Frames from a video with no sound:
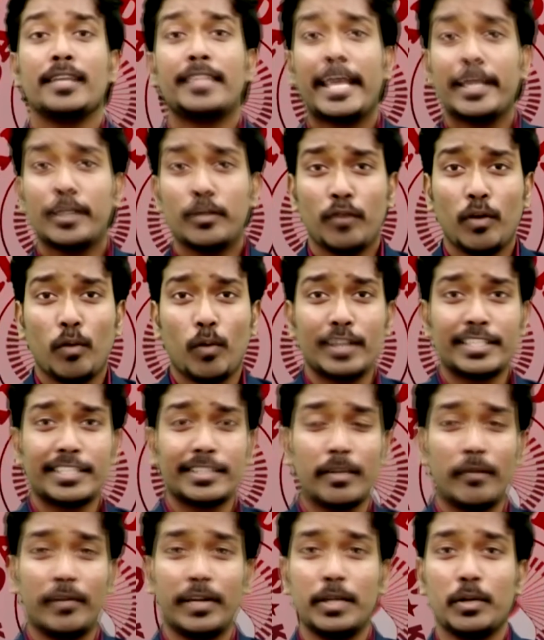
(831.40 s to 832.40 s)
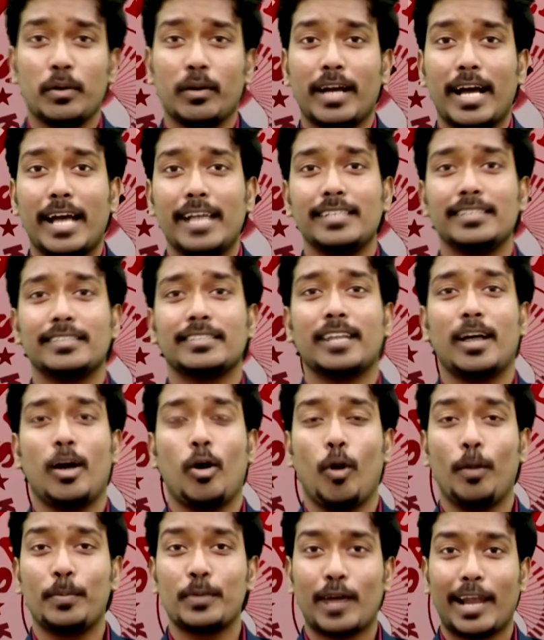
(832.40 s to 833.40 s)
Thank you for watching the video guys
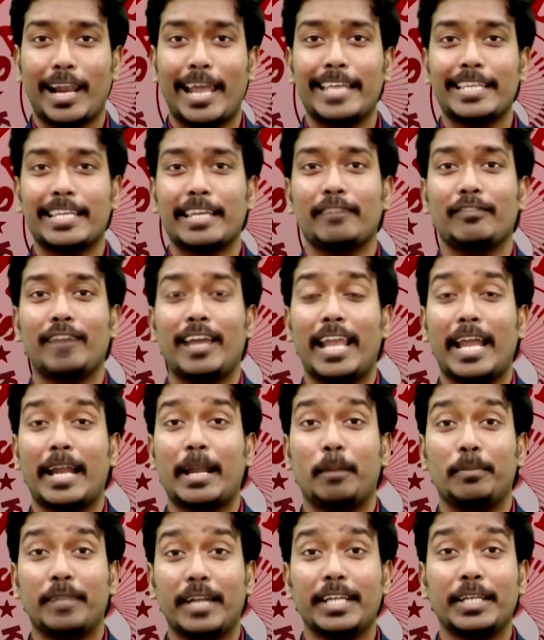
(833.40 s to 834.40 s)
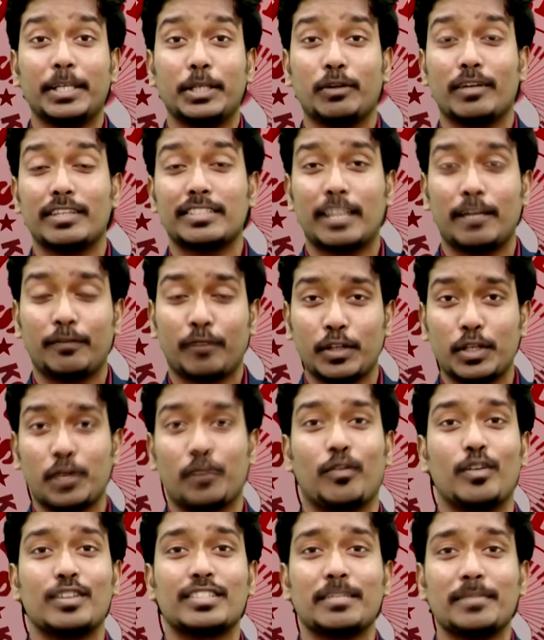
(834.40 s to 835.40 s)
hope you are liking well and updating yourself for your
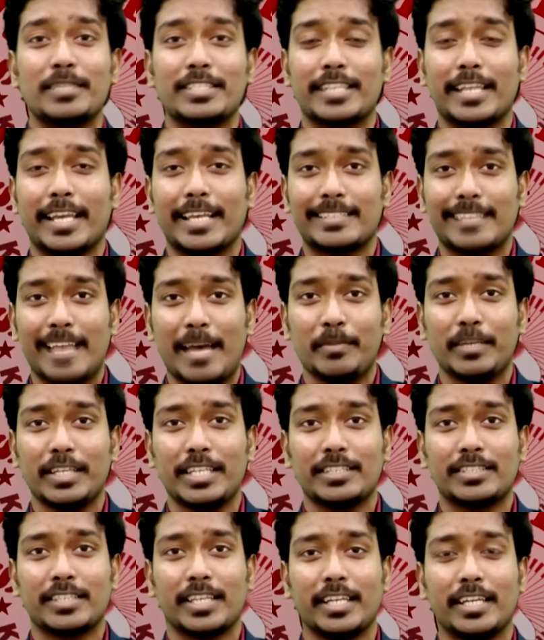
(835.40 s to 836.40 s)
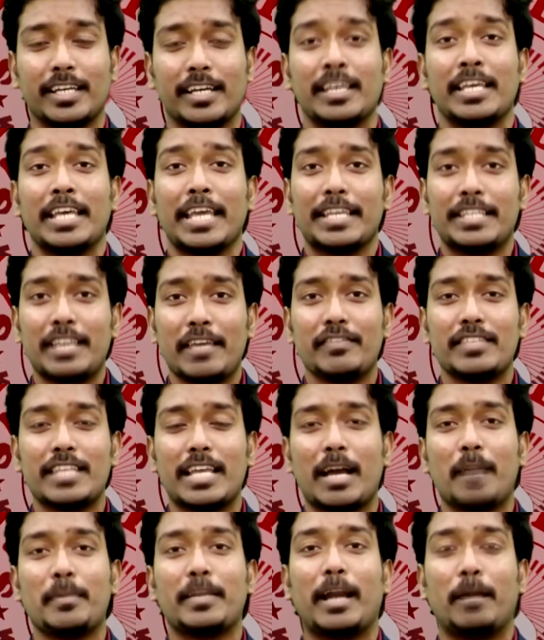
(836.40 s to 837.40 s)
4th semester examination ide
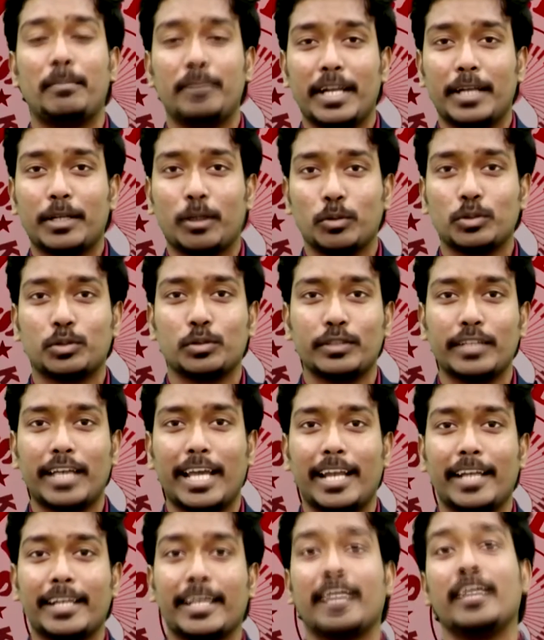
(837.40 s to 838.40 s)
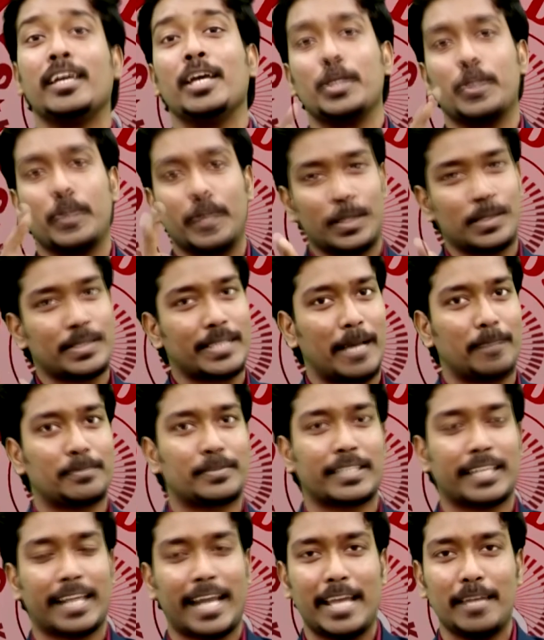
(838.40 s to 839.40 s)
vidhanga meer update avutu undalante you need to
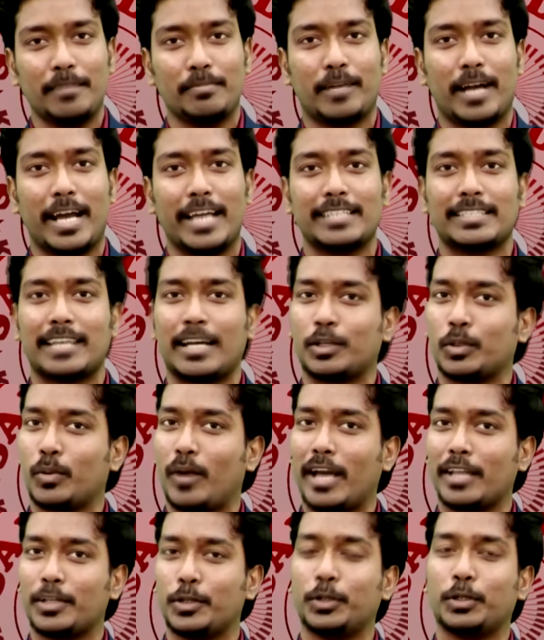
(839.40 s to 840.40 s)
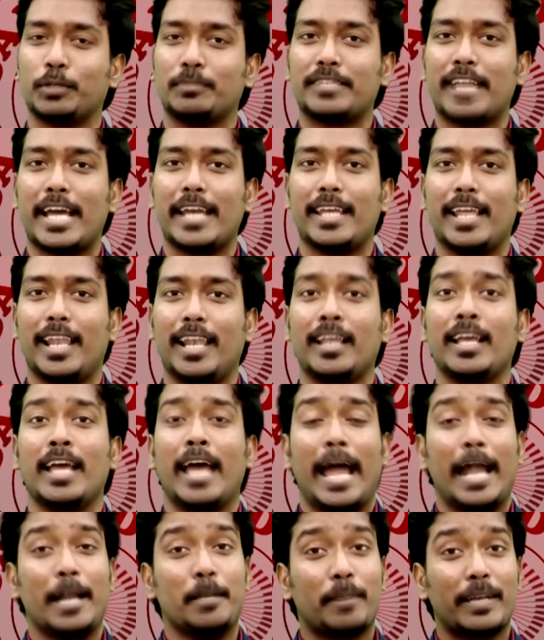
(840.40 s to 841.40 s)
subscribe guys to our YouTube channel
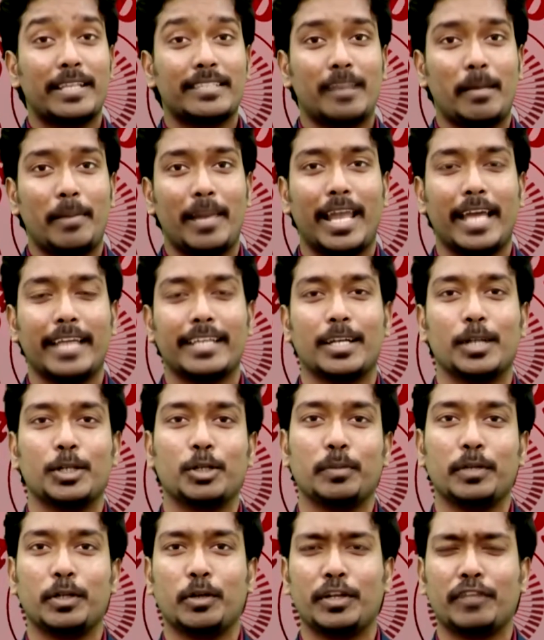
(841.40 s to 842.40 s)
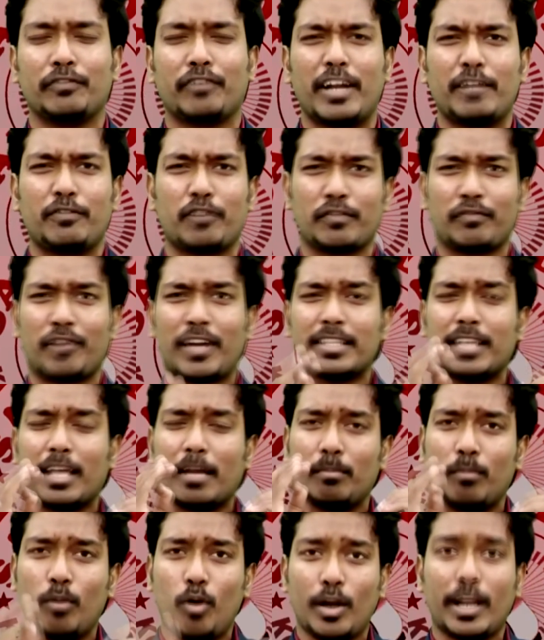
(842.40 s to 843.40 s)
and press the bell icon to be notified for further
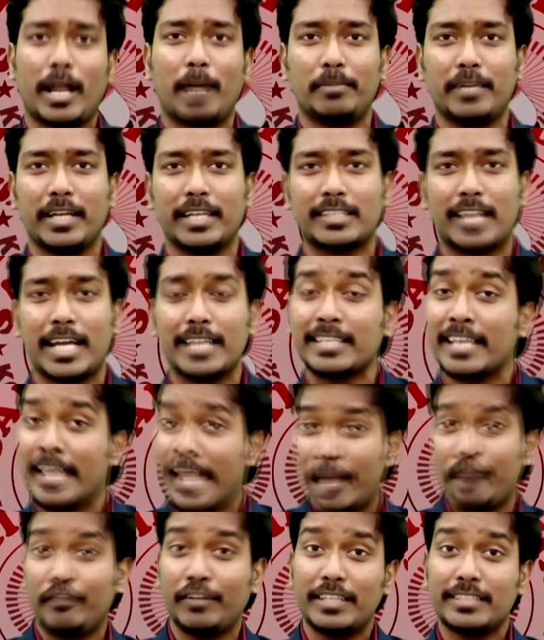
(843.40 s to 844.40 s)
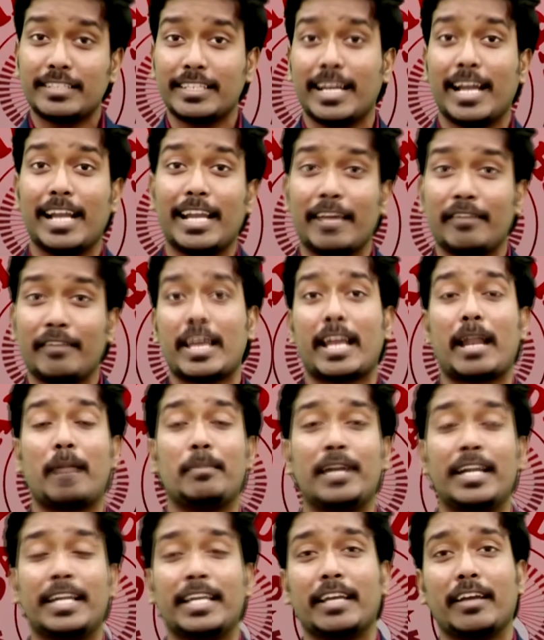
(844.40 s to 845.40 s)
more updates guys every single we are
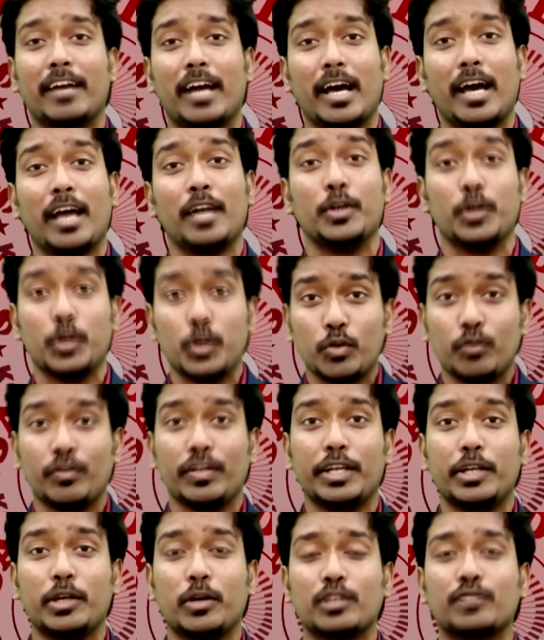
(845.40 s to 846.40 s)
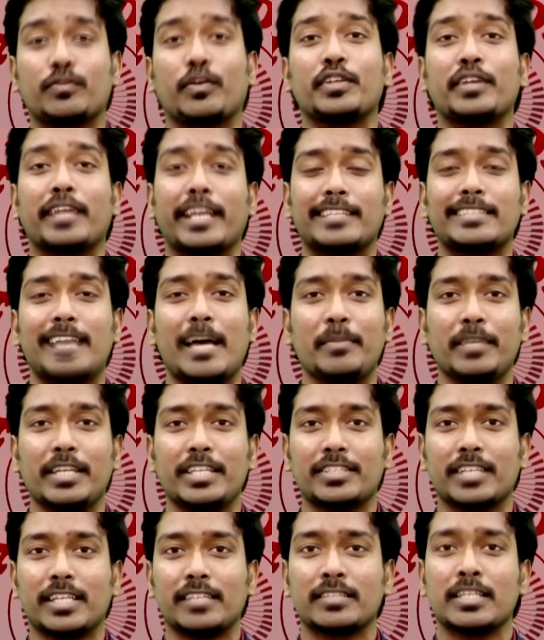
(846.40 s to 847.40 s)
updating new videos for your
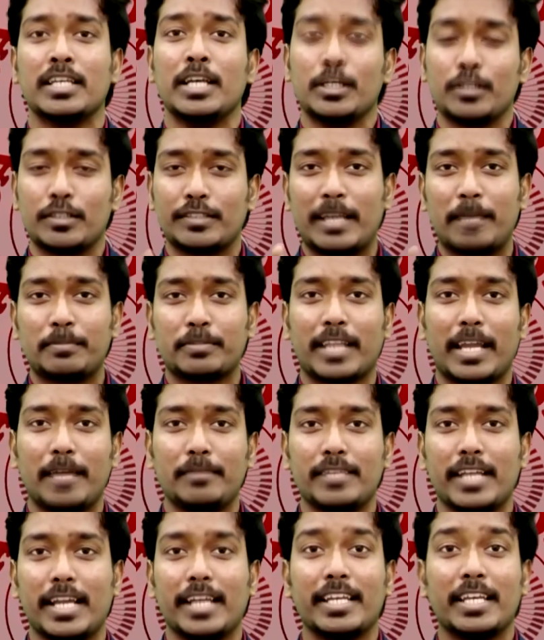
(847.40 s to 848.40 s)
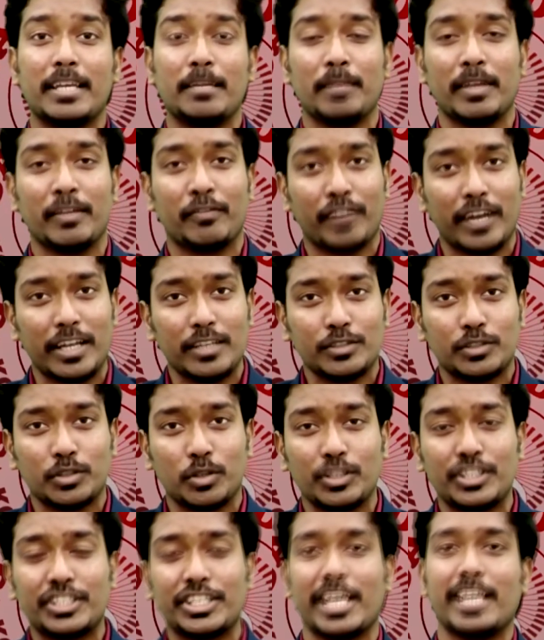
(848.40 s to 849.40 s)
examinations so subscribe cheyandi mee friends tho
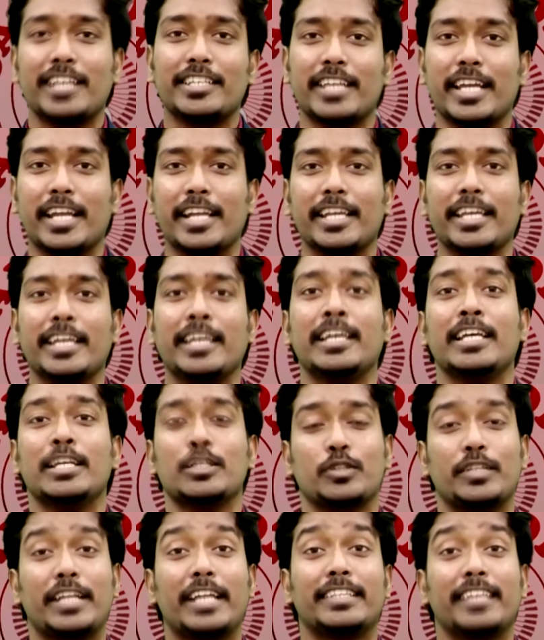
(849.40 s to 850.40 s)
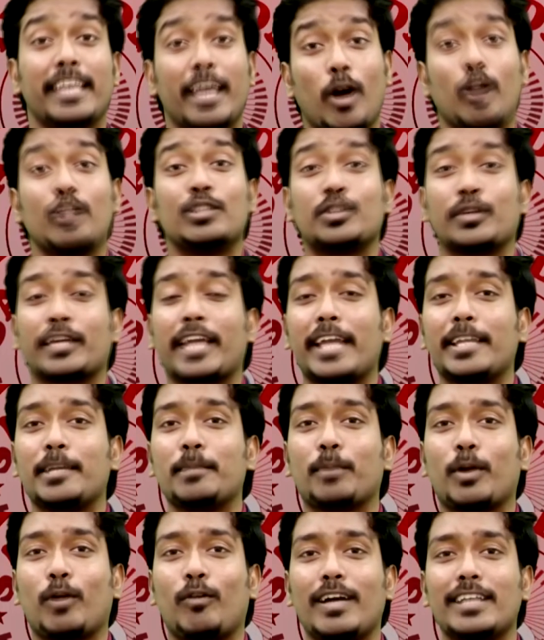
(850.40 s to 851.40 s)
share cheyandi so that they also can
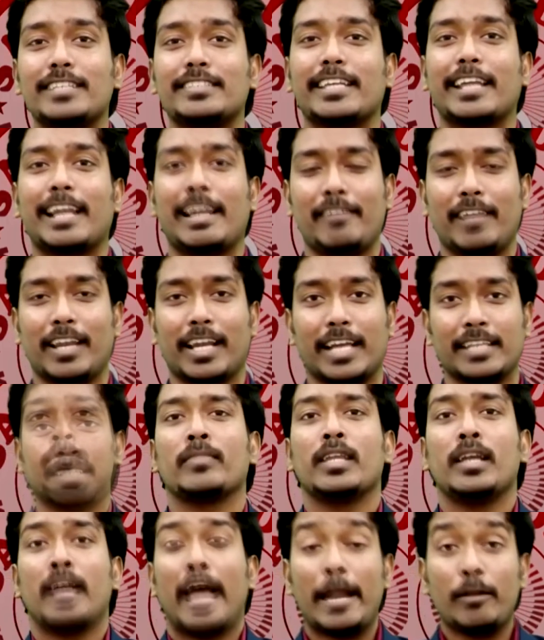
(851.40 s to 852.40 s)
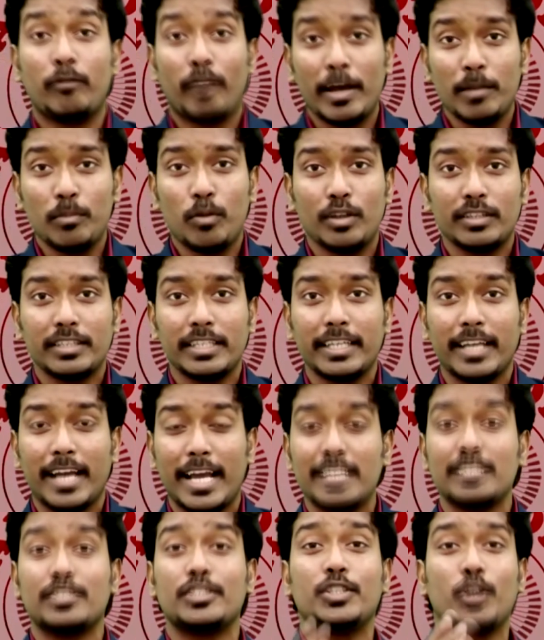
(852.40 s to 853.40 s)
improvise their level guys and one more thing
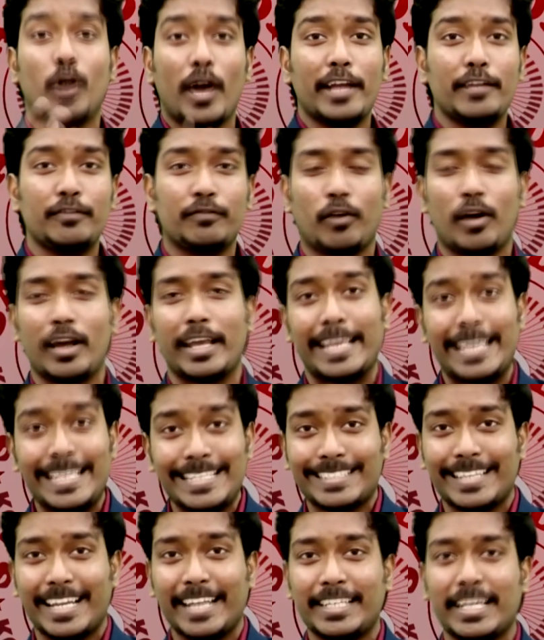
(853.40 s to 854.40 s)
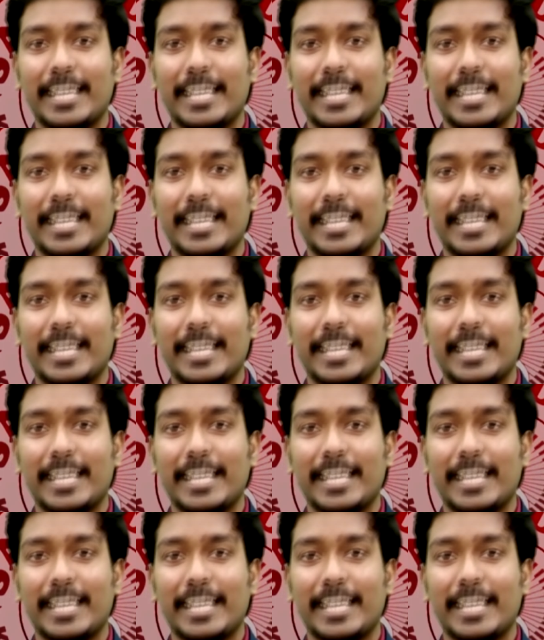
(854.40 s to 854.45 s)
guys join for EZ